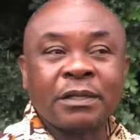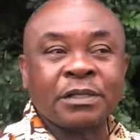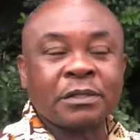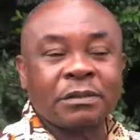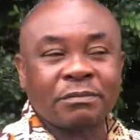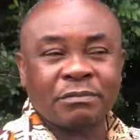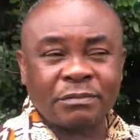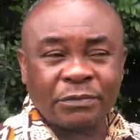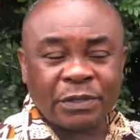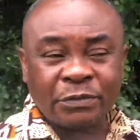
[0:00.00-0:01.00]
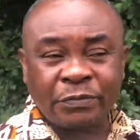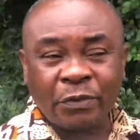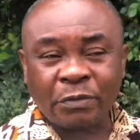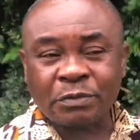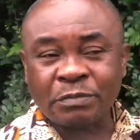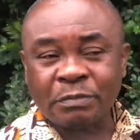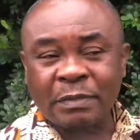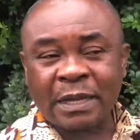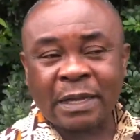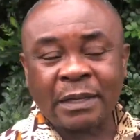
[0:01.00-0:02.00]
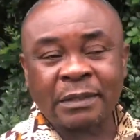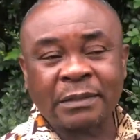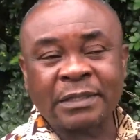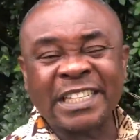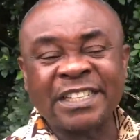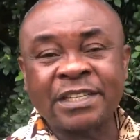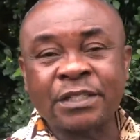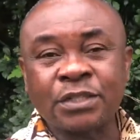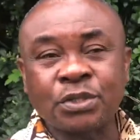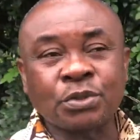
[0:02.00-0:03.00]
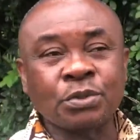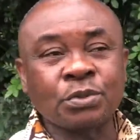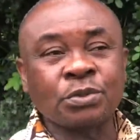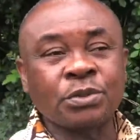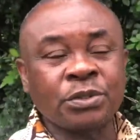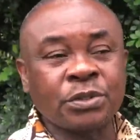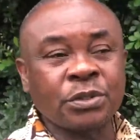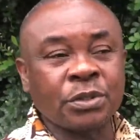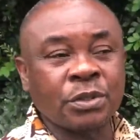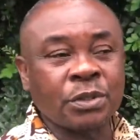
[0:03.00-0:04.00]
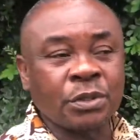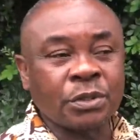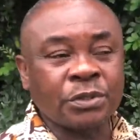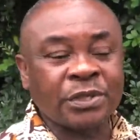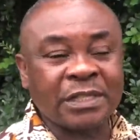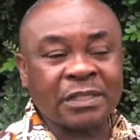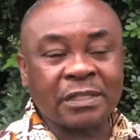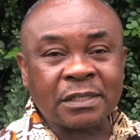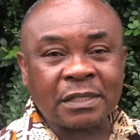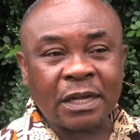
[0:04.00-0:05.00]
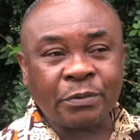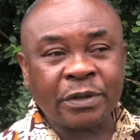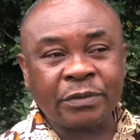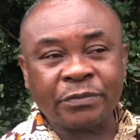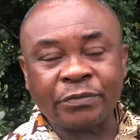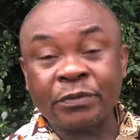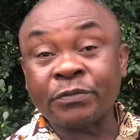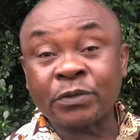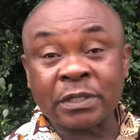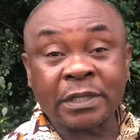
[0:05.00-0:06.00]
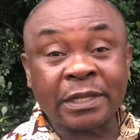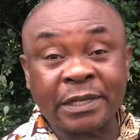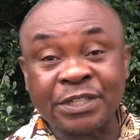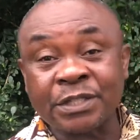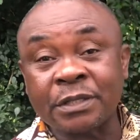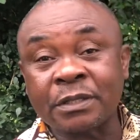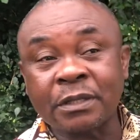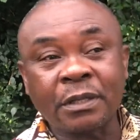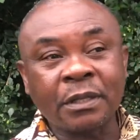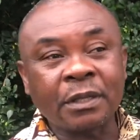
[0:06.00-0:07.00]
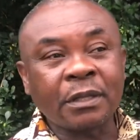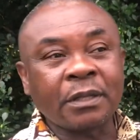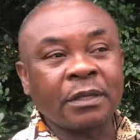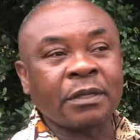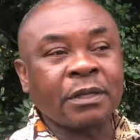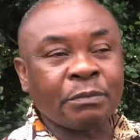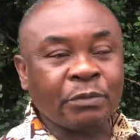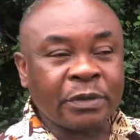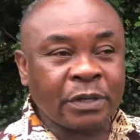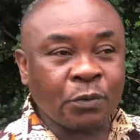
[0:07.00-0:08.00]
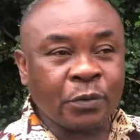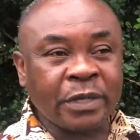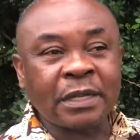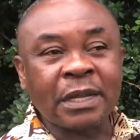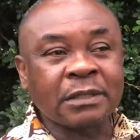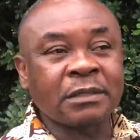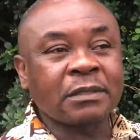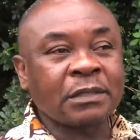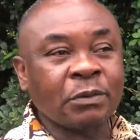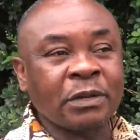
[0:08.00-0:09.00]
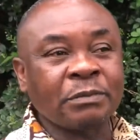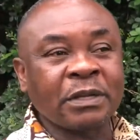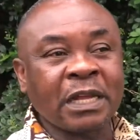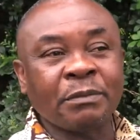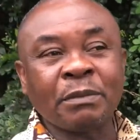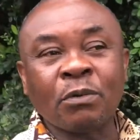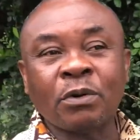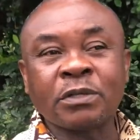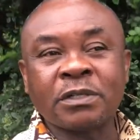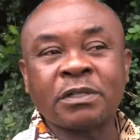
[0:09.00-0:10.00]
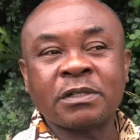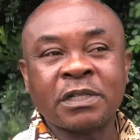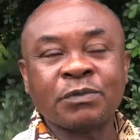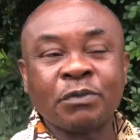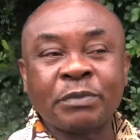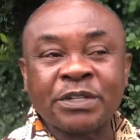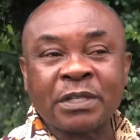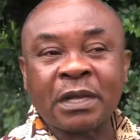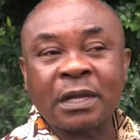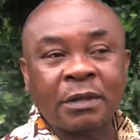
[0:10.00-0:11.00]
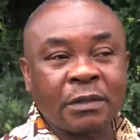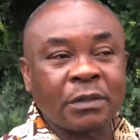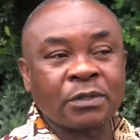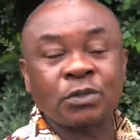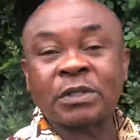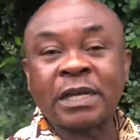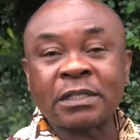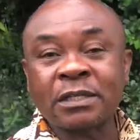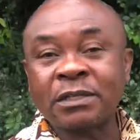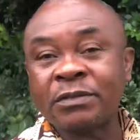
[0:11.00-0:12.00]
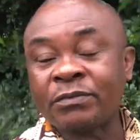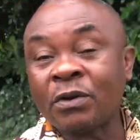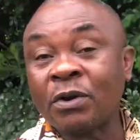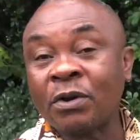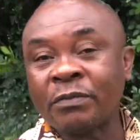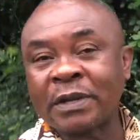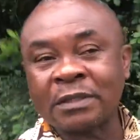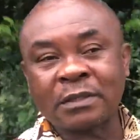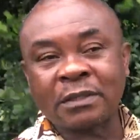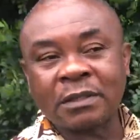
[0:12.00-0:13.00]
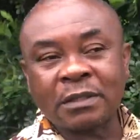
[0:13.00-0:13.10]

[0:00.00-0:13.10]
is informed by the need to transit away from fossil energy in a, in a way that the world become a more transformational society for all of us.